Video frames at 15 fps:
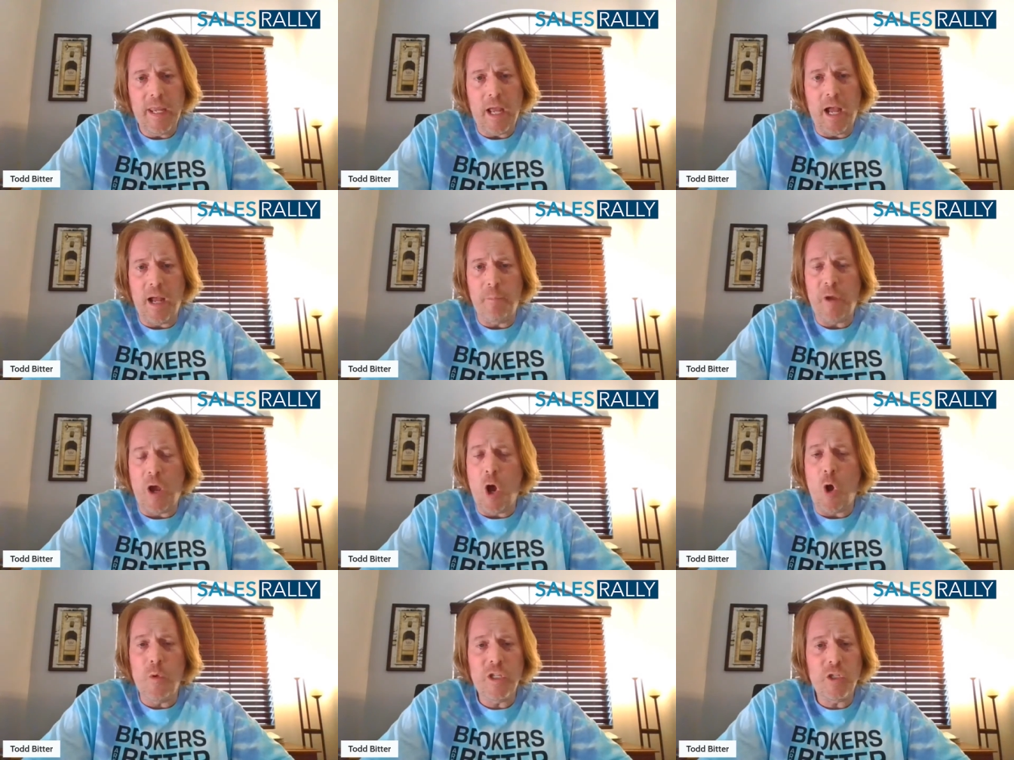Um,
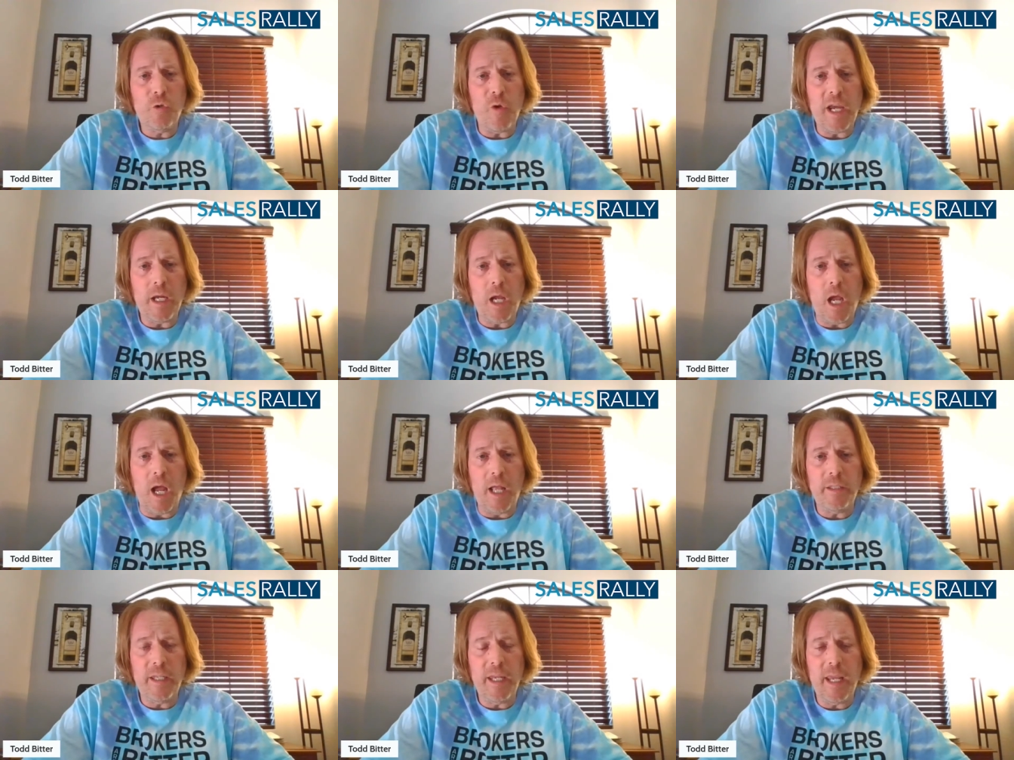always great
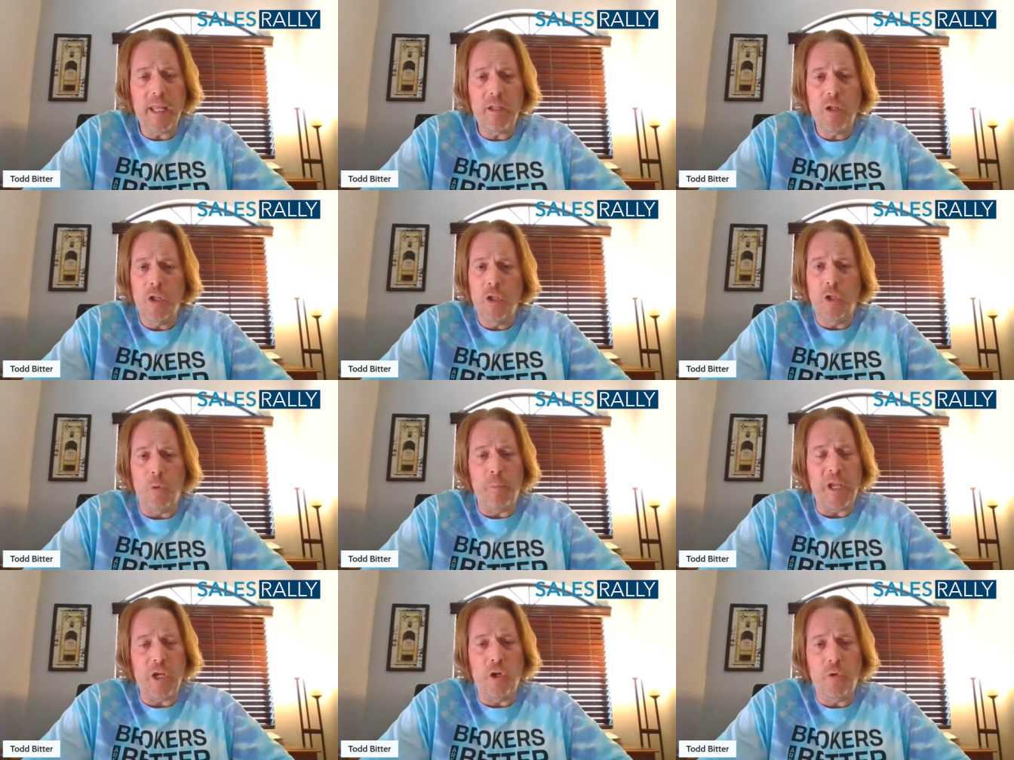content. There'll
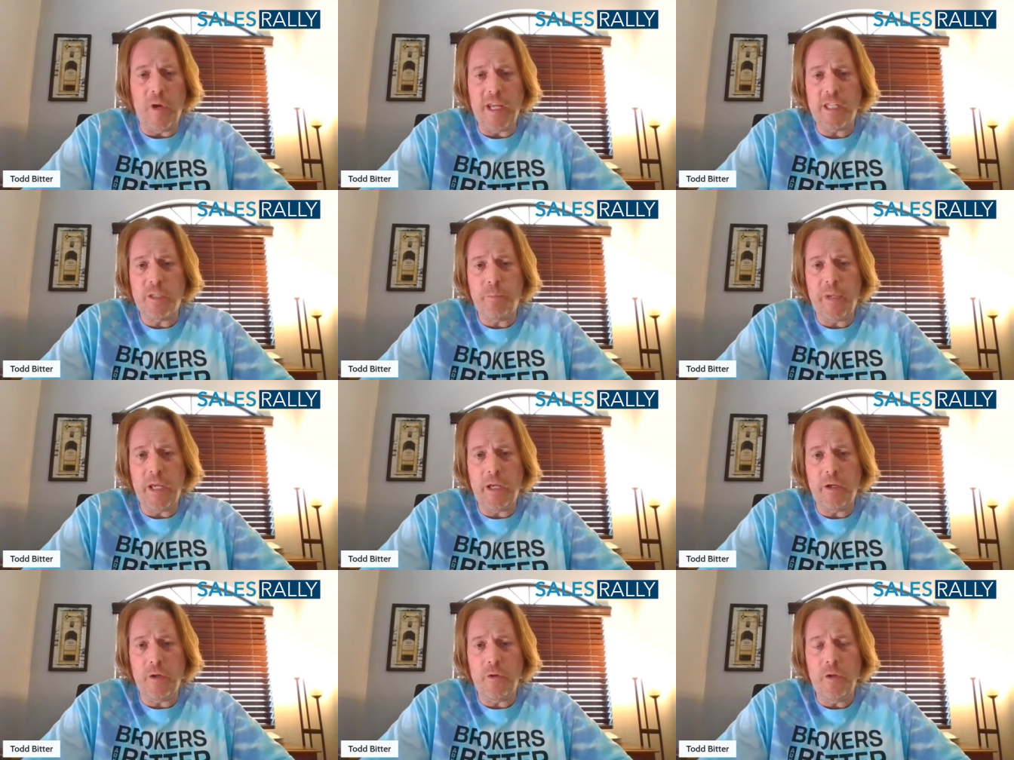be a great
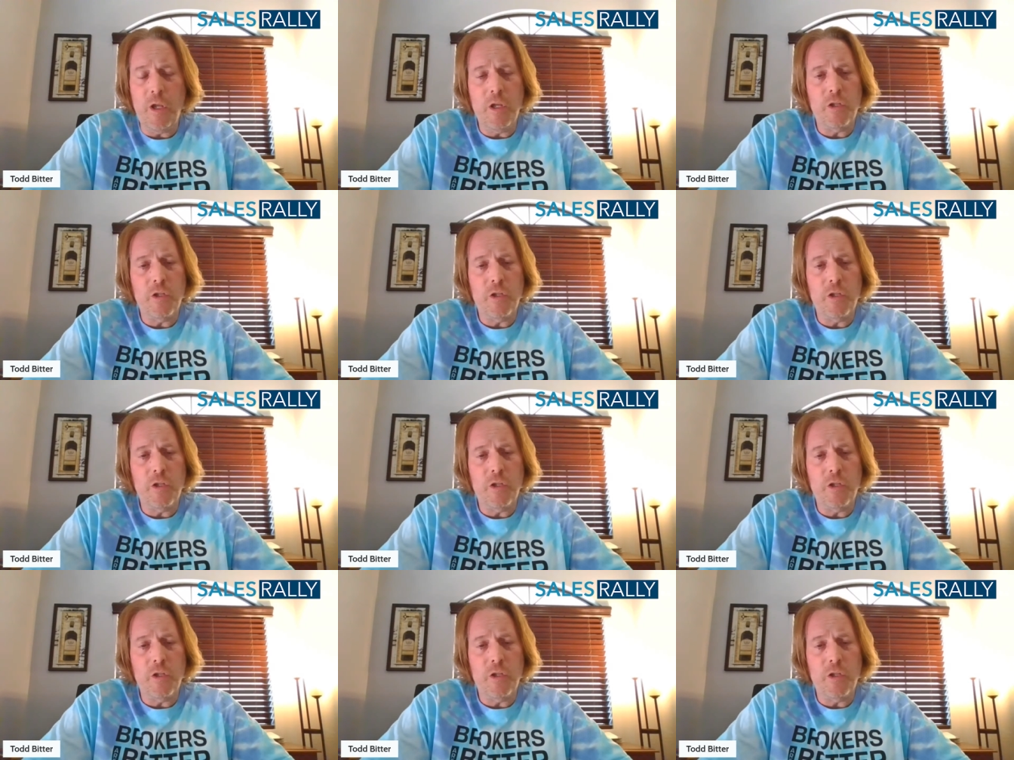speaker.